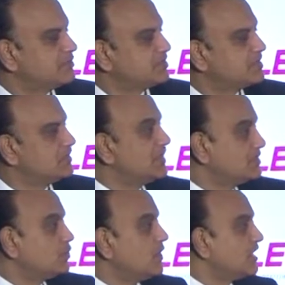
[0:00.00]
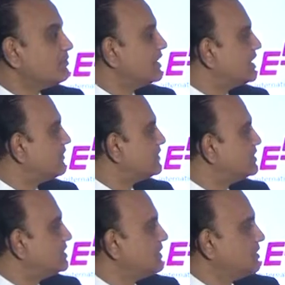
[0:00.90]
perceived as weak by the
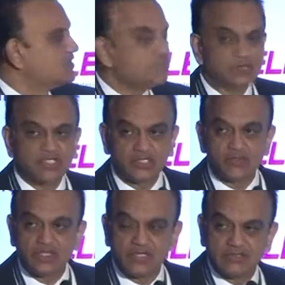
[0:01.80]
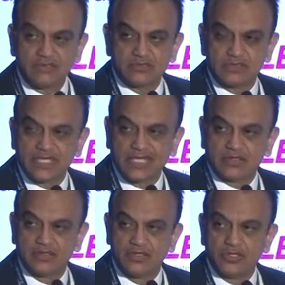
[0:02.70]
FTC may be subject to antitrust
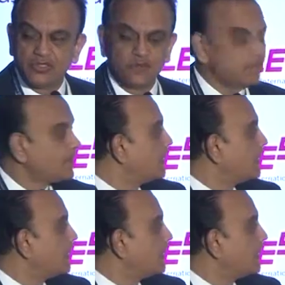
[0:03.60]
attack, you know.